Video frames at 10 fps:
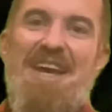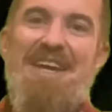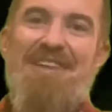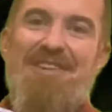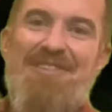
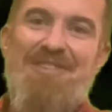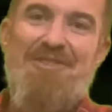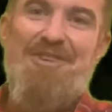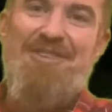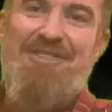in the
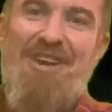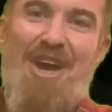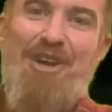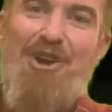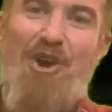series
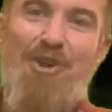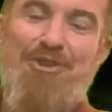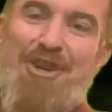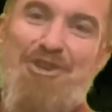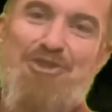
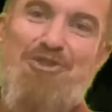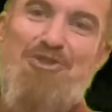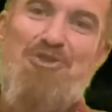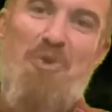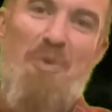called
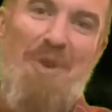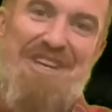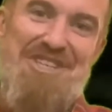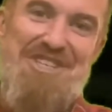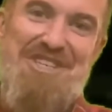
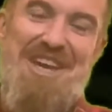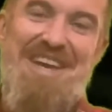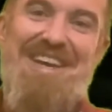Squish.